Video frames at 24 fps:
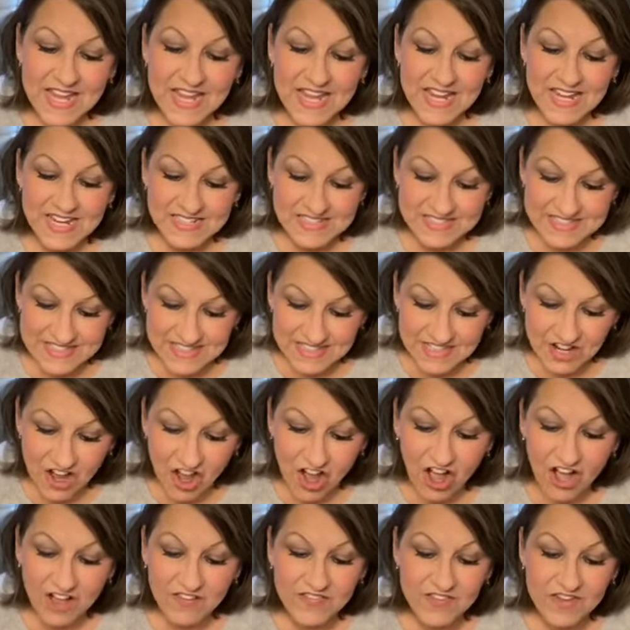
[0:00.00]
It's an
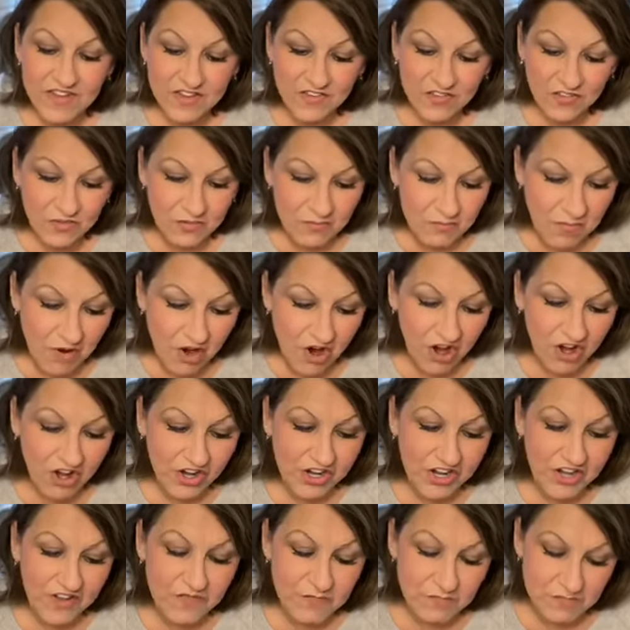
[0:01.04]
obvious
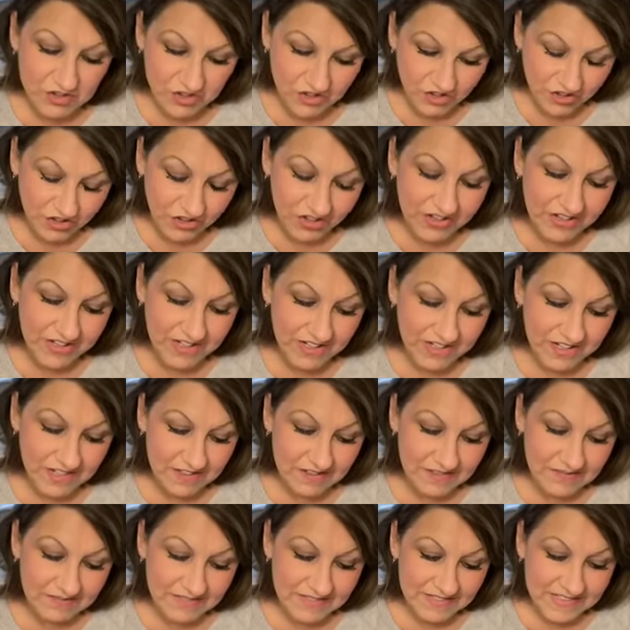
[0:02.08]
mark of
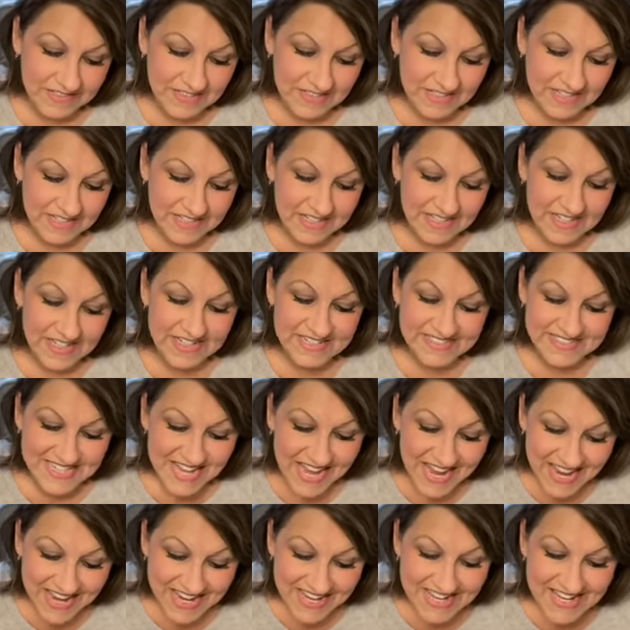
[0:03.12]
maturity. It's
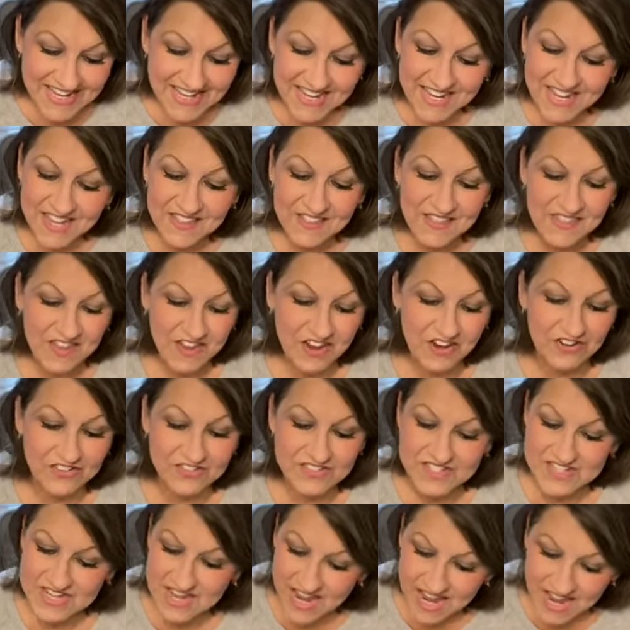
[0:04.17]
hanging in there
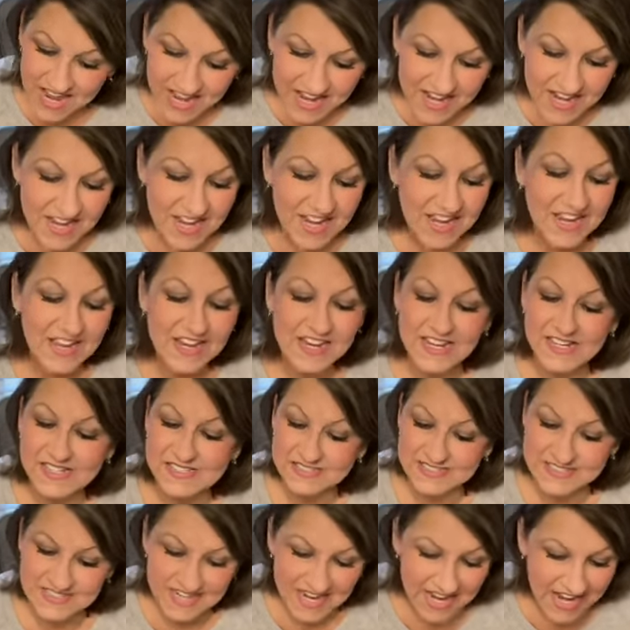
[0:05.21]
day in
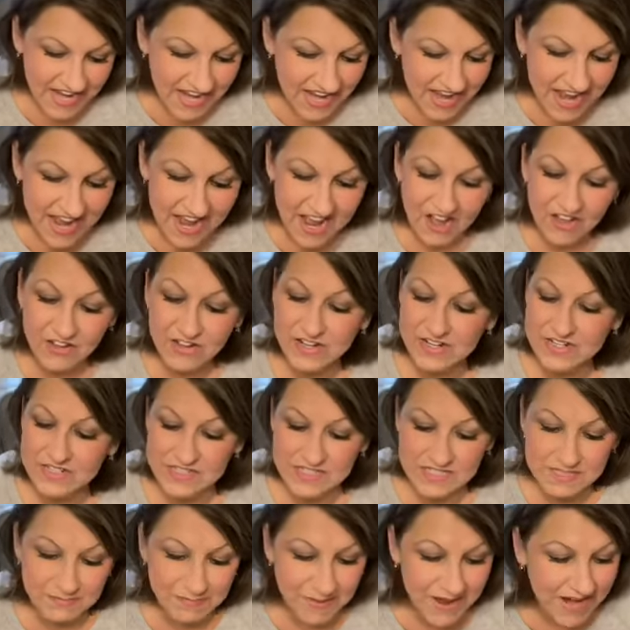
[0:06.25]
and day out in
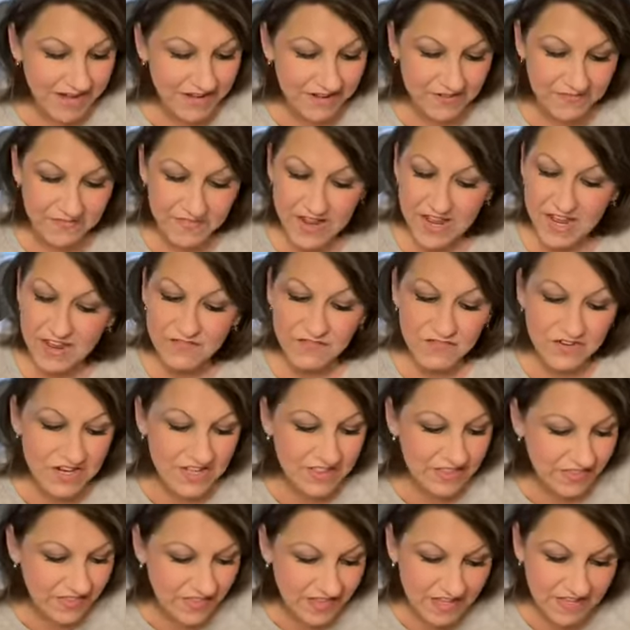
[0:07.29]
spite of
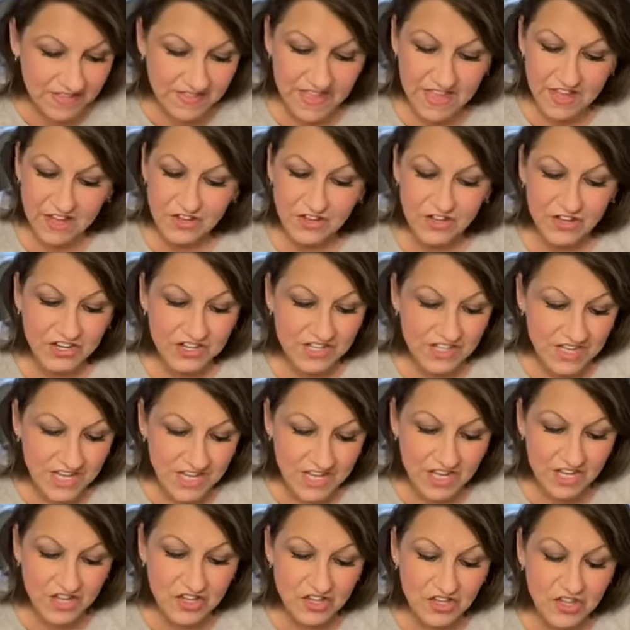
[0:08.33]
everything that could
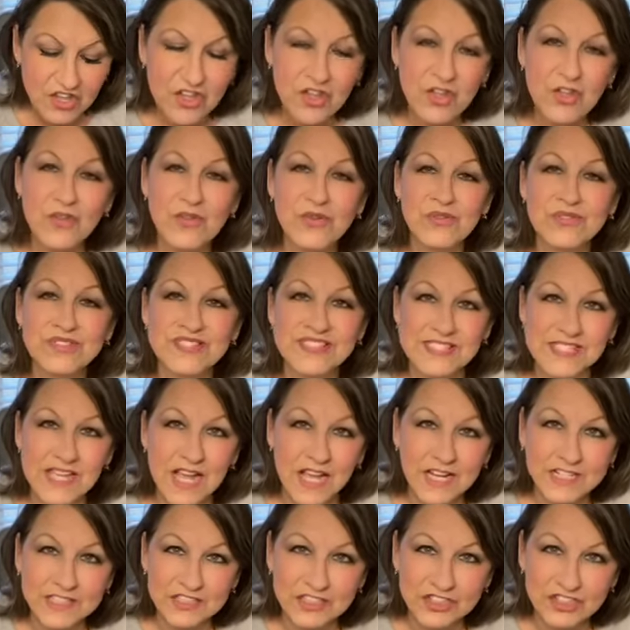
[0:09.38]
get you
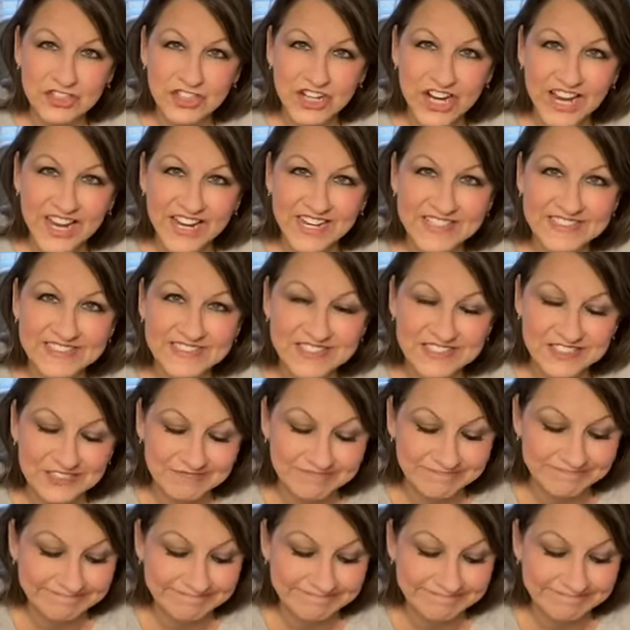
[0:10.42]
sidetracked.